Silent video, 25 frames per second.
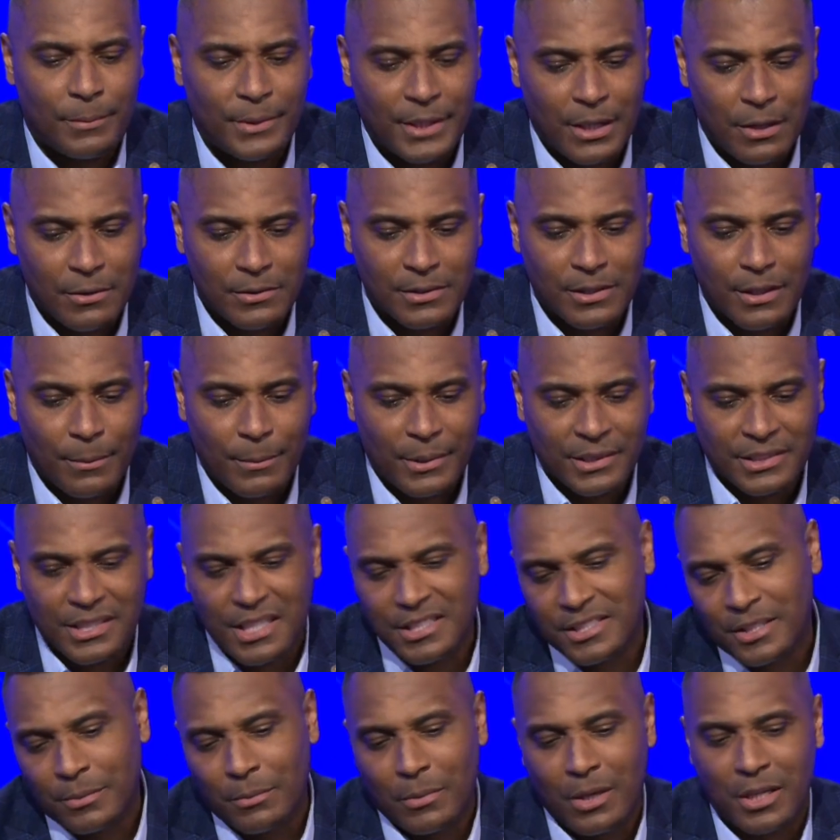Bielsa, but
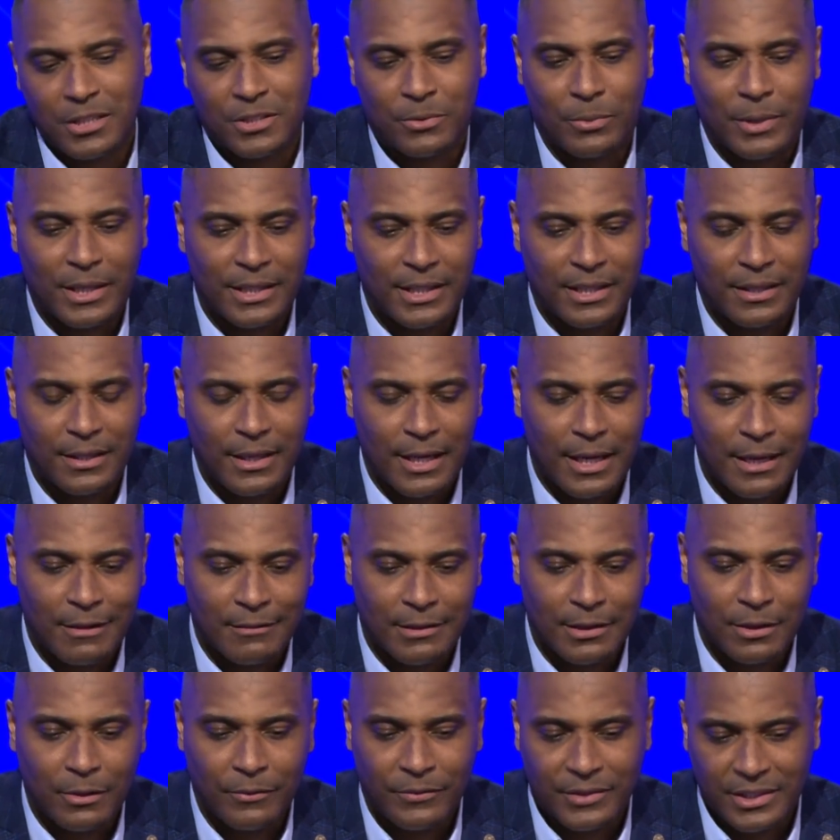Jesse Marsch went in
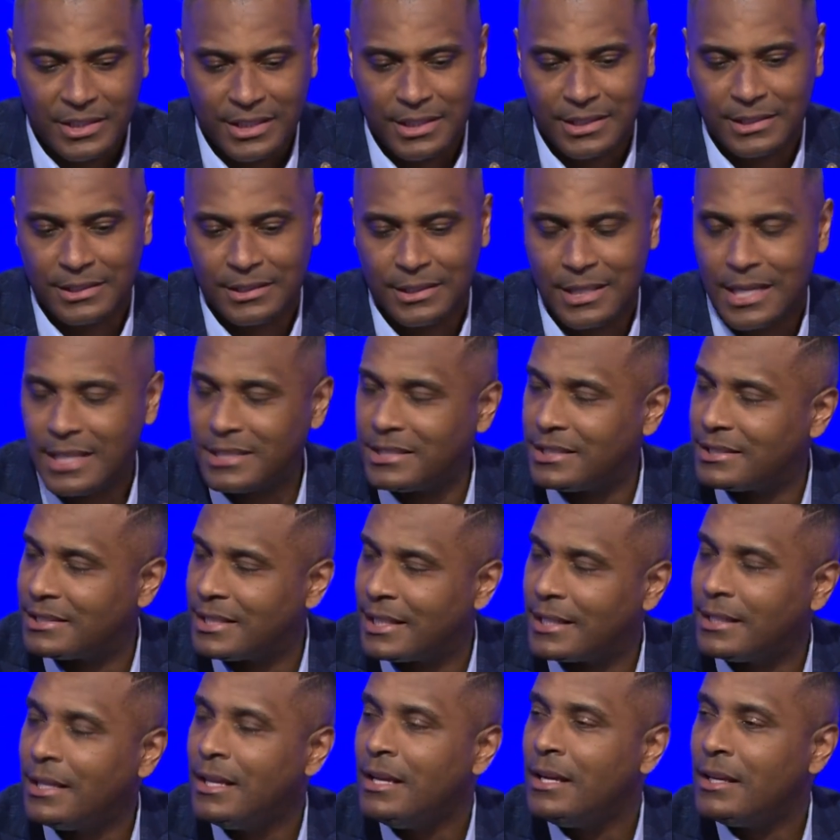there, and obviously, as you
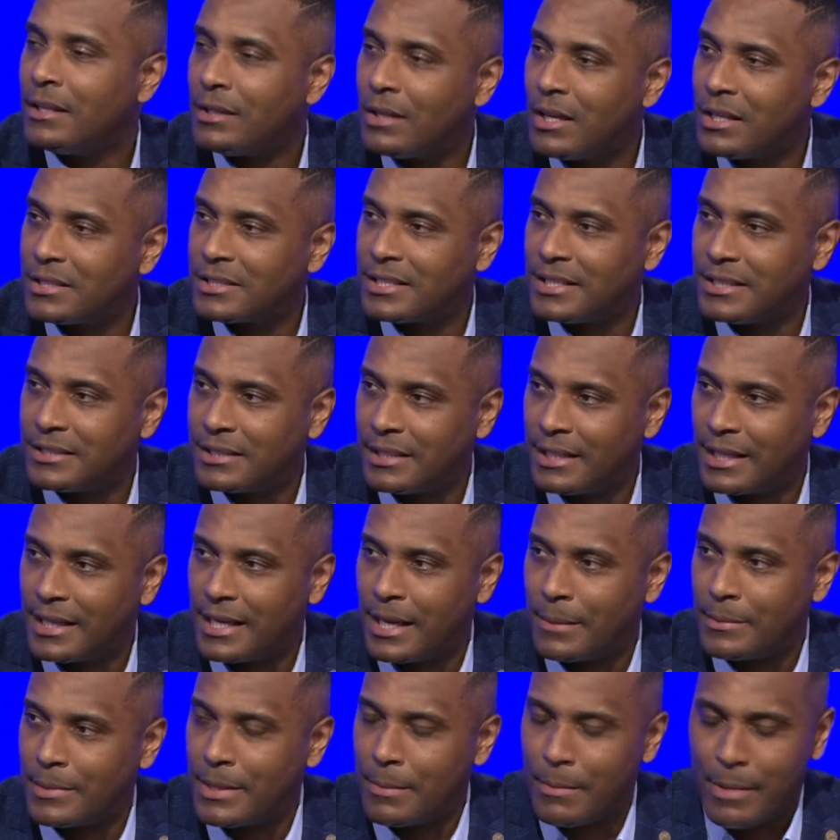said, last season he
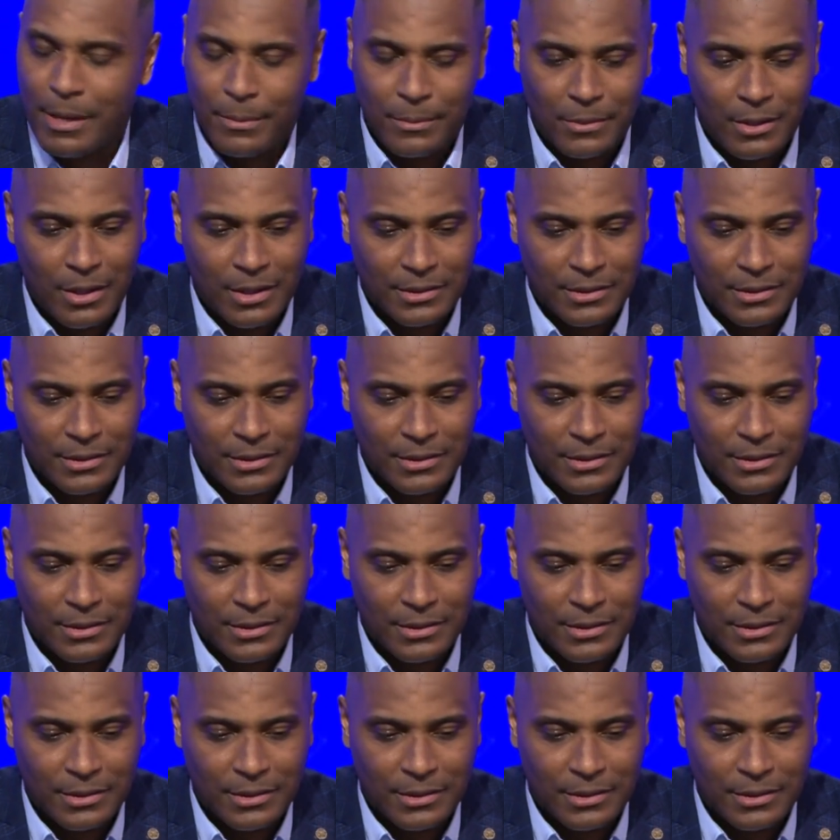kept them up.